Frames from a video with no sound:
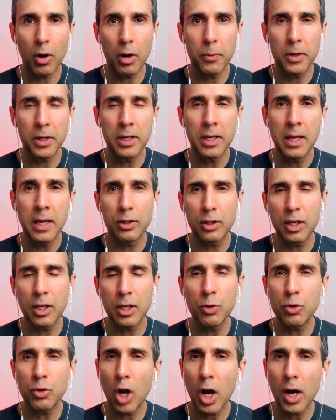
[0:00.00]
I mean, can
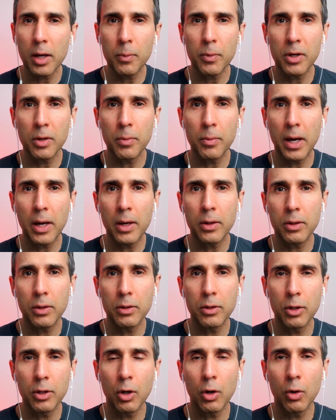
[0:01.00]
you talk a bit about,
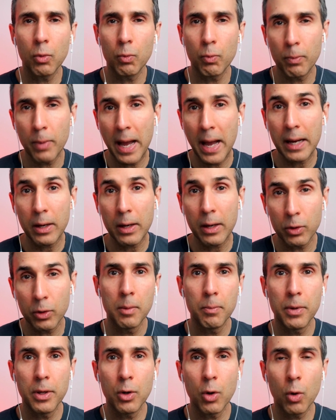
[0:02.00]
back
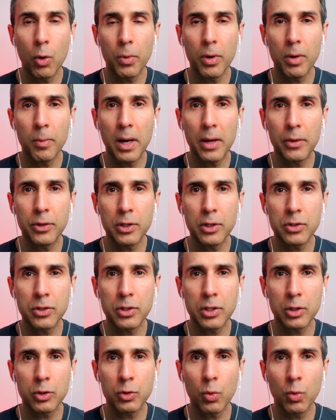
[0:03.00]
been open about these things?